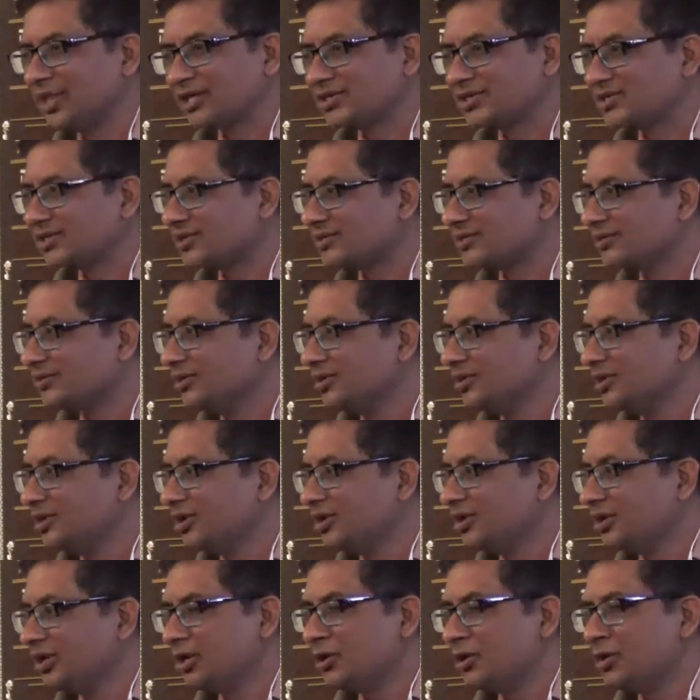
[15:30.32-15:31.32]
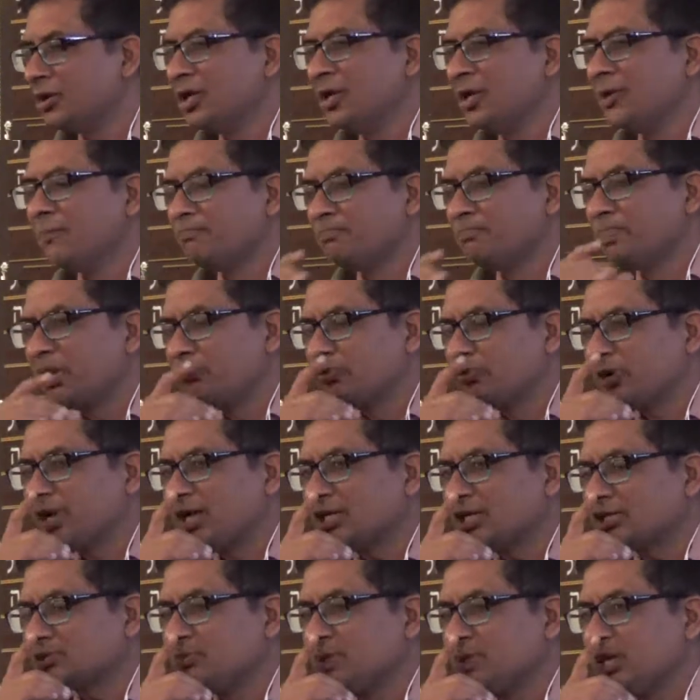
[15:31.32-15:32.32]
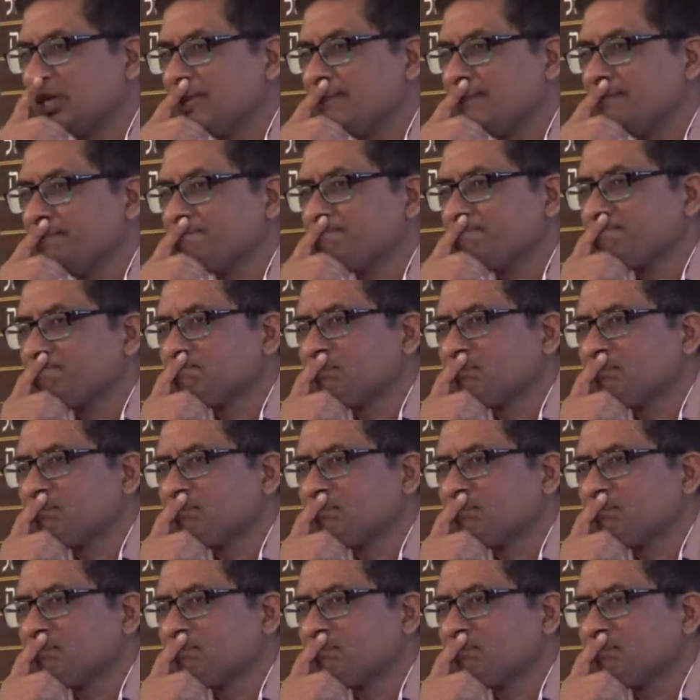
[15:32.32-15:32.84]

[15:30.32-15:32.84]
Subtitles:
That's it. People ask me,